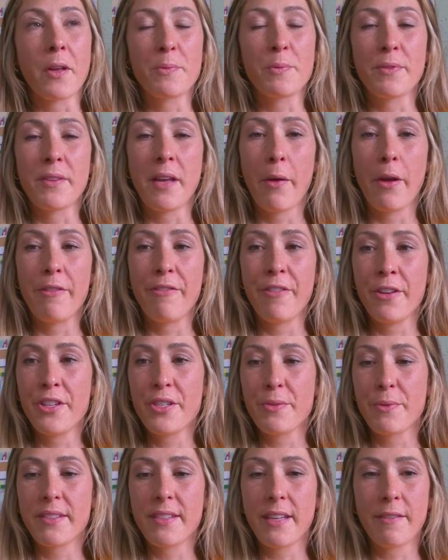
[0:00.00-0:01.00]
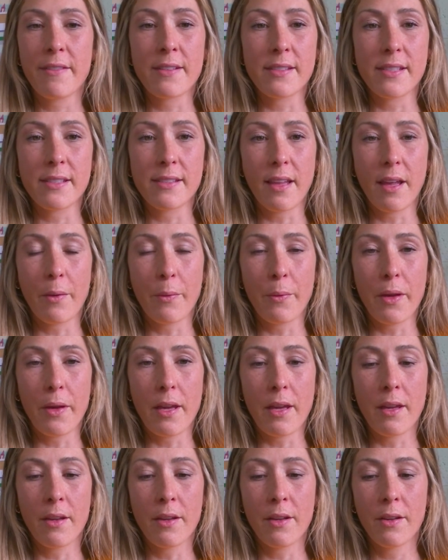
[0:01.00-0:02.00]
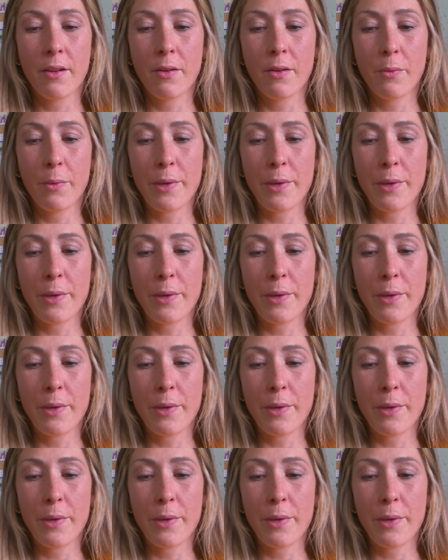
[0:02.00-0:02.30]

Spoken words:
suppose how I finished with sevens is that we